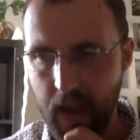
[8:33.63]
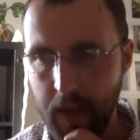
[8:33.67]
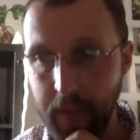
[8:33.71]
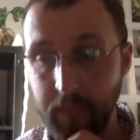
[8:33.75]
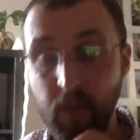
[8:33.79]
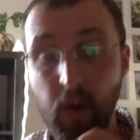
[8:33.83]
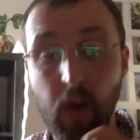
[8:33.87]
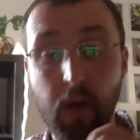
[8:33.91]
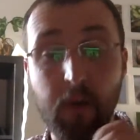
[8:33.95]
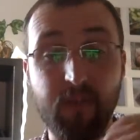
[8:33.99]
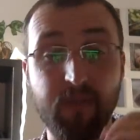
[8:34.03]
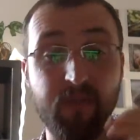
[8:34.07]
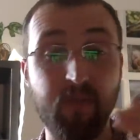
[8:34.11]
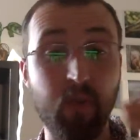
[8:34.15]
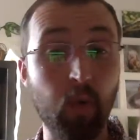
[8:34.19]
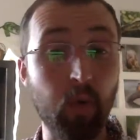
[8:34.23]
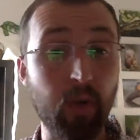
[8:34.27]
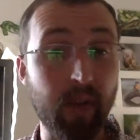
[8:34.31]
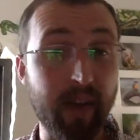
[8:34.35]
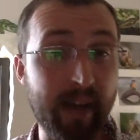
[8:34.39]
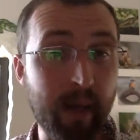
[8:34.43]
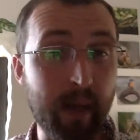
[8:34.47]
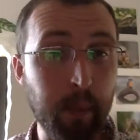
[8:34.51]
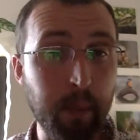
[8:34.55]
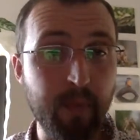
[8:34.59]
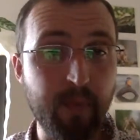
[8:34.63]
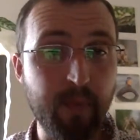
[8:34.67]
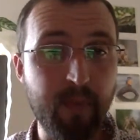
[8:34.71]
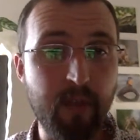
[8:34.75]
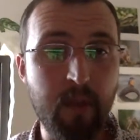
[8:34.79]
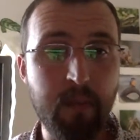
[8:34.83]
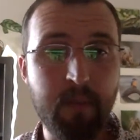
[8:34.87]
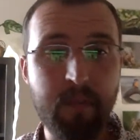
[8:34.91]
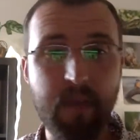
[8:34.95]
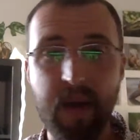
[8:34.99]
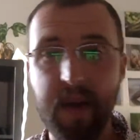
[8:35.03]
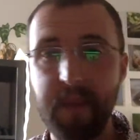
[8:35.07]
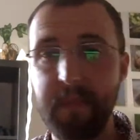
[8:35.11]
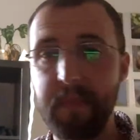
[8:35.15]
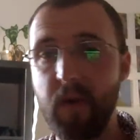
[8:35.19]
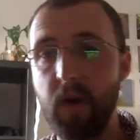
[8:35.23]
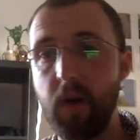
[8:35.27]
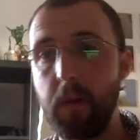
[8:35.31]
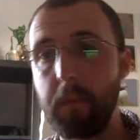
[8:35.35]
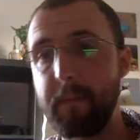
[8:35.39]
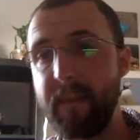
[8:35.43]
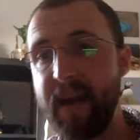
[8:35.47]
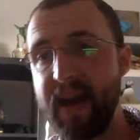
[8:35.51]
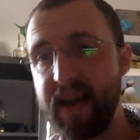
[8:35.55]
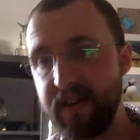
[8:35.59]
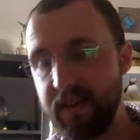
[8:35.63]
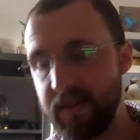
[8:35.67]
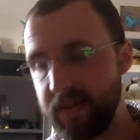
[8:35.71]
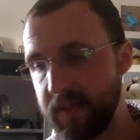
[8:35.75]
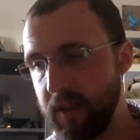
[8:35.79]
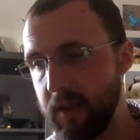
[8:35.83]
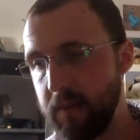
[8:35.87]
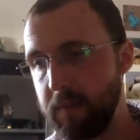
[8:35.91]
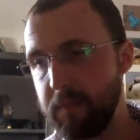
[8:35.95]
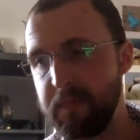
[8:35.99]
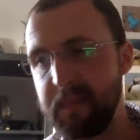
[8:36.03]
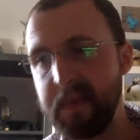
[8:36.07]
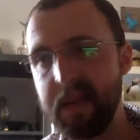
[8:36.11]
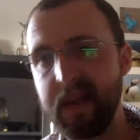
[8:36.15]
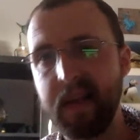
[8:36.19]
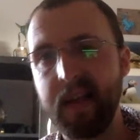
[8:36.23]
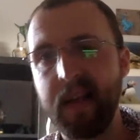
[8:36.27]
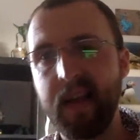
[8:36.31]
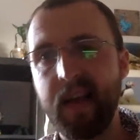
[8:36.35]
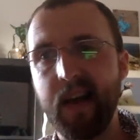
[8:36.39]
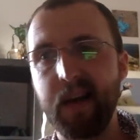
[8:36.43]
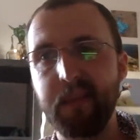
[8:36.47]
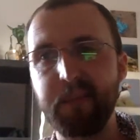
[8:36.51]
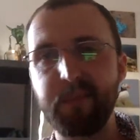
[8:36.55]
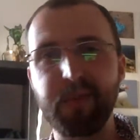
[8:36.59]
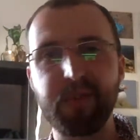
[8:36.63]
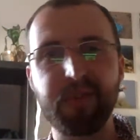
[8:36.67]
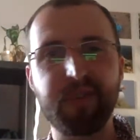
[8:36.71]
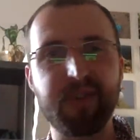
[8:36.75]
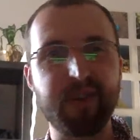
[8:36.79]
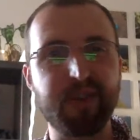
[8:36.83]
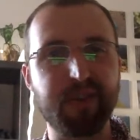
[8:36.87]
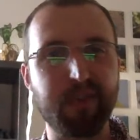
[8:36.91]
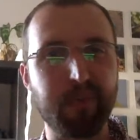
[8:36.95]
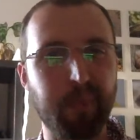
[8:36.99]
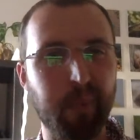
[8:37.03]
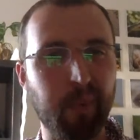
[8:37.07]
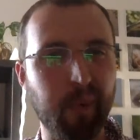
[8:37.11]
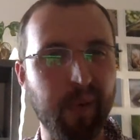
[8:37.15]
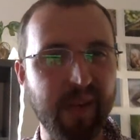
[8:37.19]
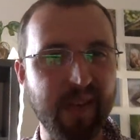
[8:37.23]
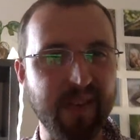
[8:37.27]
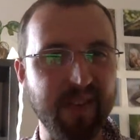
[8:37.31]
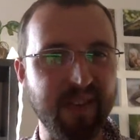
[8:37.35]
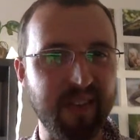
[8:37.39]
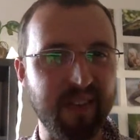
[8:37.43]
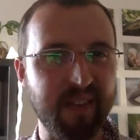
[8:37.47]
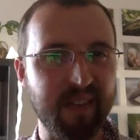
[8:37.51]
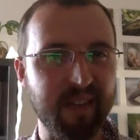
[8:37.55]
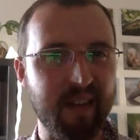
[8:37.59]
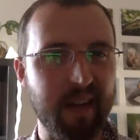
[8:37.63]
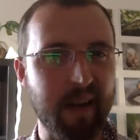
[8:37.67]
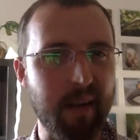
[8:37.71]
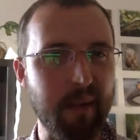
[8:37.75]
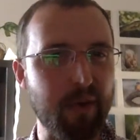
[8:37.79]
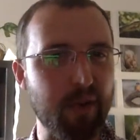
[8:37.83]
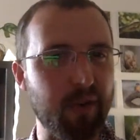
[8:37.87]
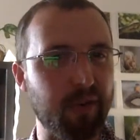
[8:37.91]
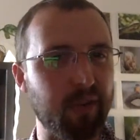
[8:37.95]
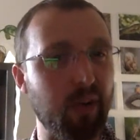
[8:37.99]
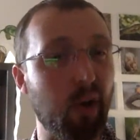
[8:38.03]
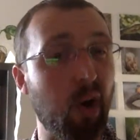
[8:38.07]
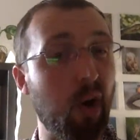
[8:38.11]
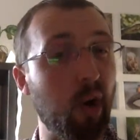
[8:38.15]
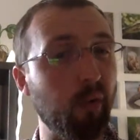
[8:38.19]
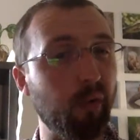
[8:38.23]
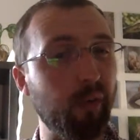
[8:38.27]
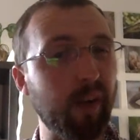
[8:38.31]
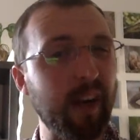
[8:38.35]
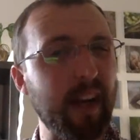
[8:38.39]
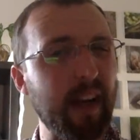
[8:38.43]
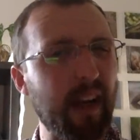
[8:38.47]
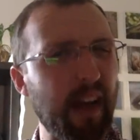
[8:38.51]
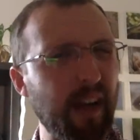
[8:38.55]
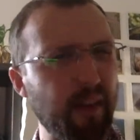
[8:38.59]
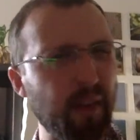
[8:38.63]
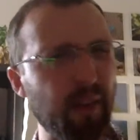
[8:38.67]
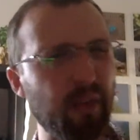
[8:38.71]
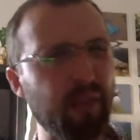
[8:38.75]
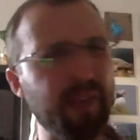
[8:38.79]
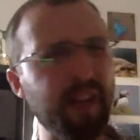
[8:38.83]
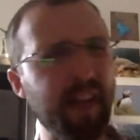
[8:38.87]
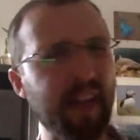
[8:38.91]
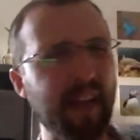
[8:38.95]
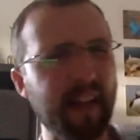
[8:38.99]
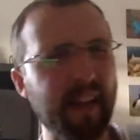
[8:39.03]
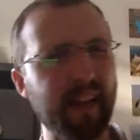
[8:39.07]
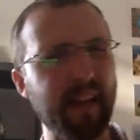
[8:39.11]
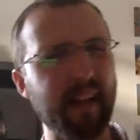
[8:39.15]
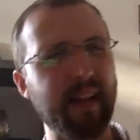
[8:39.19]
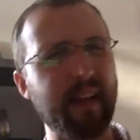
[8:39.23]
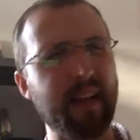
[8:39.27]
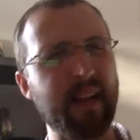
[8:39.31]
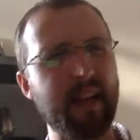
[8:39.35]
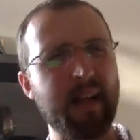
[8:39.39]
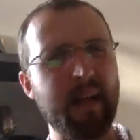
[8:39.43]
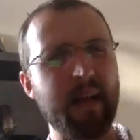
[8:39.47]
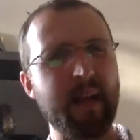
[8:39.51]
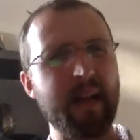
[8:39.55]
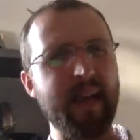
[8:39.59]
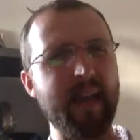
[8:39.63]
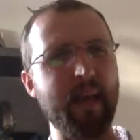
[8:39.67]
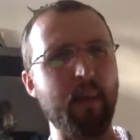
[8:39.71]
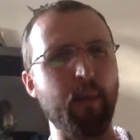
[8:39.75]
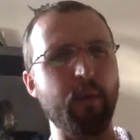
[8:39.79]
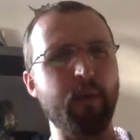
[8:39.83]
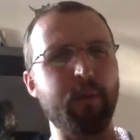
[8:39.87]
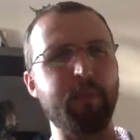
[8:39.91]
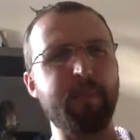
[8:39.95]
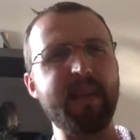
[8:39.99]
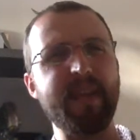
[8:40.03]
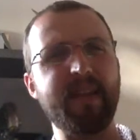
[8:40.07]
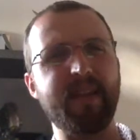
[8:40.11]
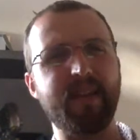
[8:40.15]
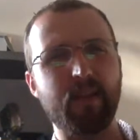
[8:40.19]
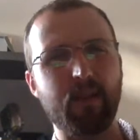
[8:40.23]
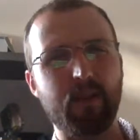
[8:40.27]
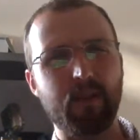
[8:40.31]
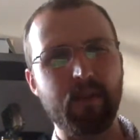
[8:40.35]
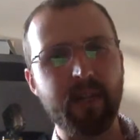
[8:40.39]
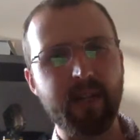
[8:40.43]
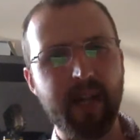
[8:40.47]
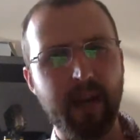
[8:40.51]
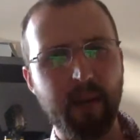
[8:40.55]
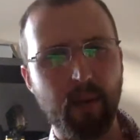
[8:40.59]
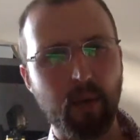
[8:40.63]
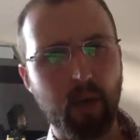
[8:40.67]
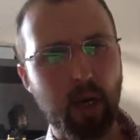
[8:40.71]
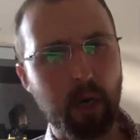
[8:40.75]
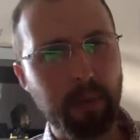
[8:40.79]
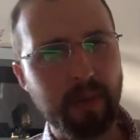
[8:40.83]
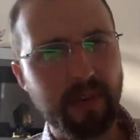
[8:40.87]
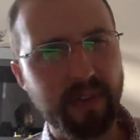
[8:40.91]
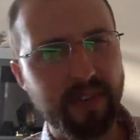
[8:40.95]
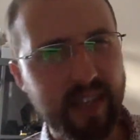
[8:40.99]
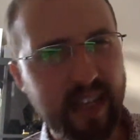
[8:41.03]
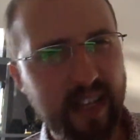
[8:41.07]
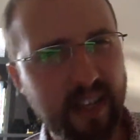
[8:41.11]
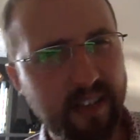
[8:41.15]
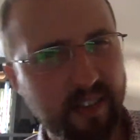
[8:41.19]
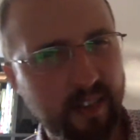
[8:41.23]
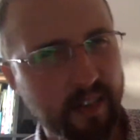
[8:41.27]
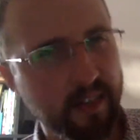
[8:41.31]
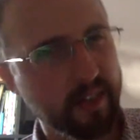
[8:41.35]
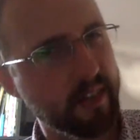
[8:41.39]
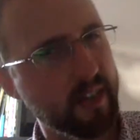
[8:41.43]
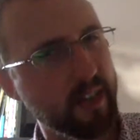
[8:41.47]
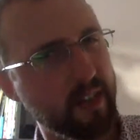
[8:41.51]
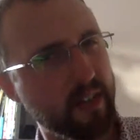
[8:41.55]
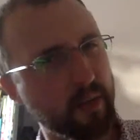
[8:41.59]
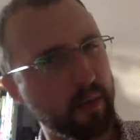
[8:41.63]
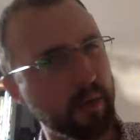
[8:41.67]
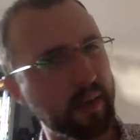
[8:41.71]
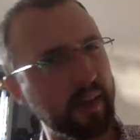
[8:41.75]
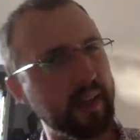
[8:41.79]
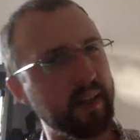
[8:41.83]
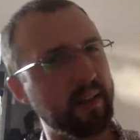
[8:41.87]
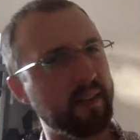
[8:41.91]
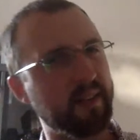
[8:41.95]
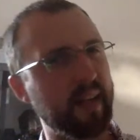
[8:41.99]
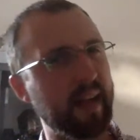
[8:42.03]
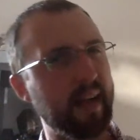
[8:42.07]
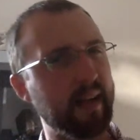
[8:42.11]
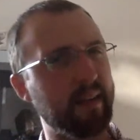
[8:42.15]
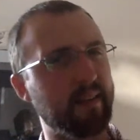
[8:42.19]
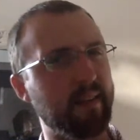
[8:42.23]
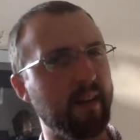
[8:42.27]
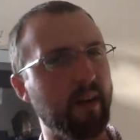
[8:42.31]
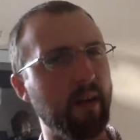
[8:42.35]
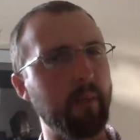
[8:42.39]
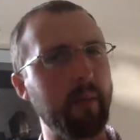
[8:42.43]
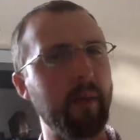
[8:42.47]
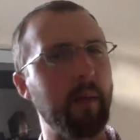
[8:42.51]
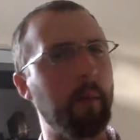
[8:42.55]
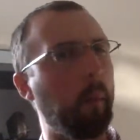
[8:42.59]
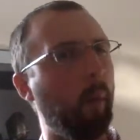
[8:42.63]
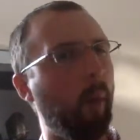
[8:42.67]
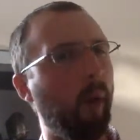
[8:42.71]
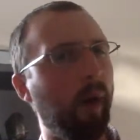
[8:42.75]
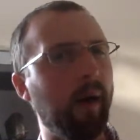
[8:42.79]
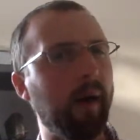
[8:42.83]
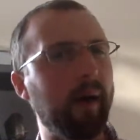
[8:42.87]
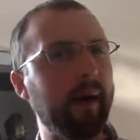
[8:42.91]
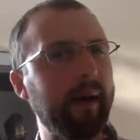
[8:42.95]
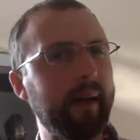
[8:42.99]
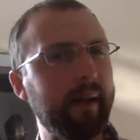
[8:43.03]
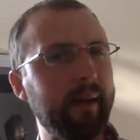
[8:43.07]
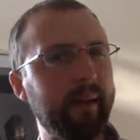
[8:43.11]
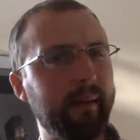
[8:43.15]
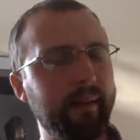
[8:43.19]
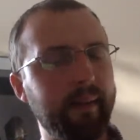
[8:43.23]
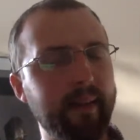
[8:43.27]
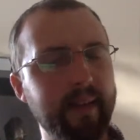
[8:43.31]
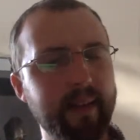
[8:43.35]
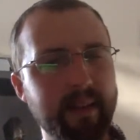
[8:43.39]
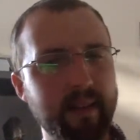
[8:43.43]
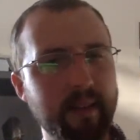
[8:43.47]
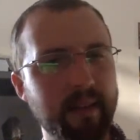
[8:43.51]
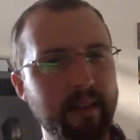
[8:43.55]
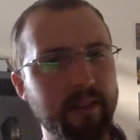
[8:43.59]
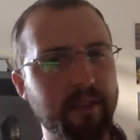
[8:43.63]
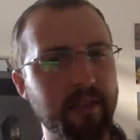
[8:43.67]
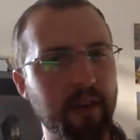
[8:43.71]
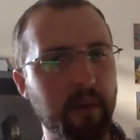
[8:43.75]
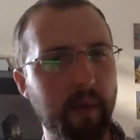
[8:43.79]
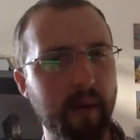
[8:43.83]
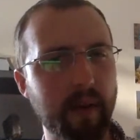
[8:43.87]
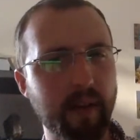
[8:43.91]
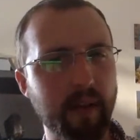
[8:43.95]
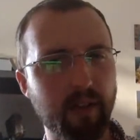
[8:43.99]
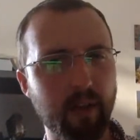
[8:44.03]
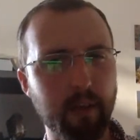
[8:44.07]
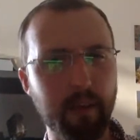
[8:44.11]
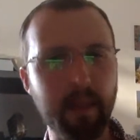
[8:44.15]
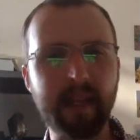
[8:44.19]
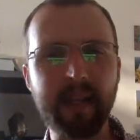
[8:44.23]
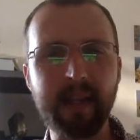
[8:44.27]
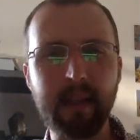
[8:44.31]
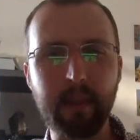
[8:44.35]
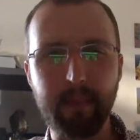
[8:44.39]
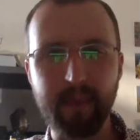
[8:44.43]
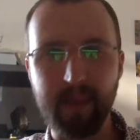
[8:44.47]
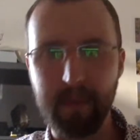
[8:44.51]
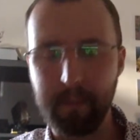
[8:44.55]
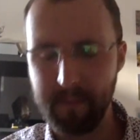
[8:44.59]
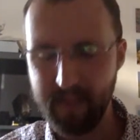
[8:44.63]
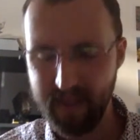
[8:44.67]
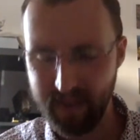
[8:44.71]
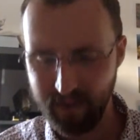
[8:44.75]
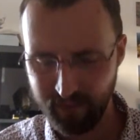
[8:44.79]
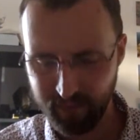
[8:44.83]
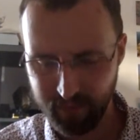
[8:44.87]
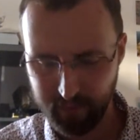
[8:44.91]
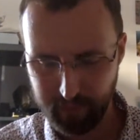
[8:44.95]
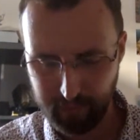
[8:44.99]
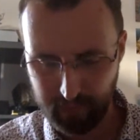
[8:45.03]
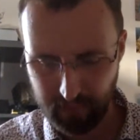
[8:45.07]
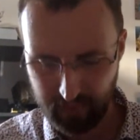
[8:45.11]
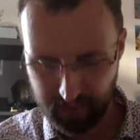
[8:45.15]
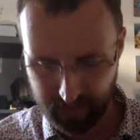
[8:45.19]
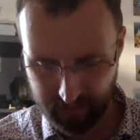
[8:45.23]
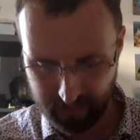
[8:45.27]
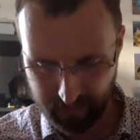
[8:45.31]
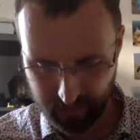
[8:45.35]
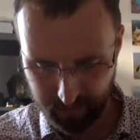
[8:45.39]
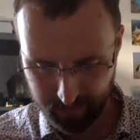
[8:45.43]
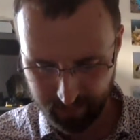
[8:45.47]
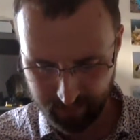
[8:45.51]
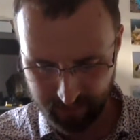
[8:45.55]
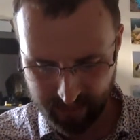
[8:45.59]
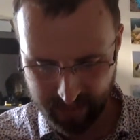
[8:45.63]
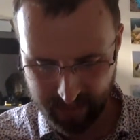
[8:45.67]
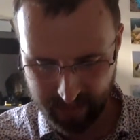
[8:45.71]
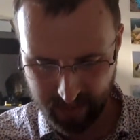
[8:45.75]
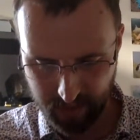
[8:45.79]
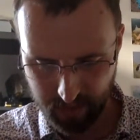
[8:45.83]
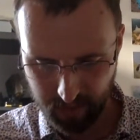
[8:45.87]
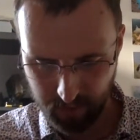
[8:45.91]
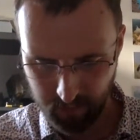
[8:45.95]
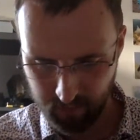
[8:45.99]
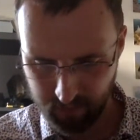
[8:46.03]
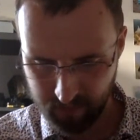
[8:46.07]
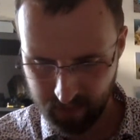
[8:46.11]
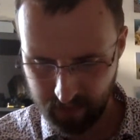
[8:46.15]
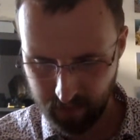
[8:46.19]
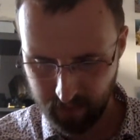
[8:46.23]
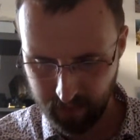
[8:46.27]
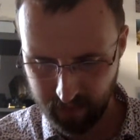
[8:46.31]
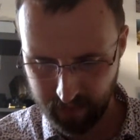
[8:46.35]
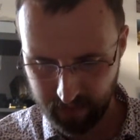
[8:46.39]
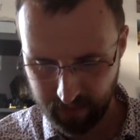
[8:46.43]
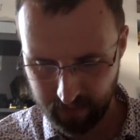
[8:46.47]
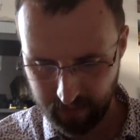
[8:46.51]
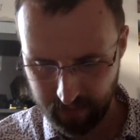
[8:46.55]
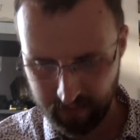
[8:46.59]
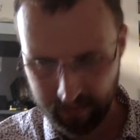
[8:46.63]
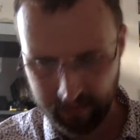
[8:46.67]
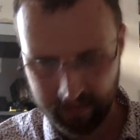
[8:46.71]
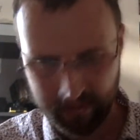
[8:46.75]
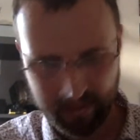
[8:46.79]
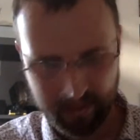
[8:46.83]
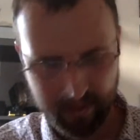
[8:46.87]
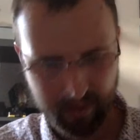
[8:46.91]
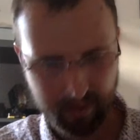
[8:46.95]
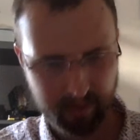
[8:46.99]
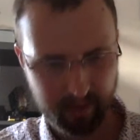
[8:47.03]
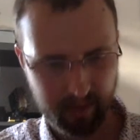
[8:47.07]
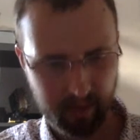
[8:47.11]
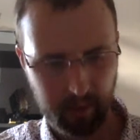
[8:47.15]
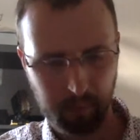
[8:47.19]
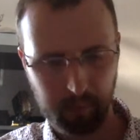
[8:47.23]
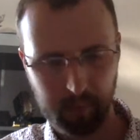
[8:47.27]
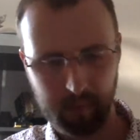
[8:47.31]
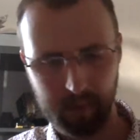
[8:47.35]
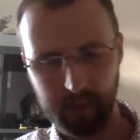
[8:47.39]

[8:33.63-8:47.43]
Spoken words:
not falling out with them. I'm not mad at them. I'm just disappointed, and I just think it would be, common decency to at least tell me why they didn't do it. So I'm a little bit miffed, but hey ho, there we go. So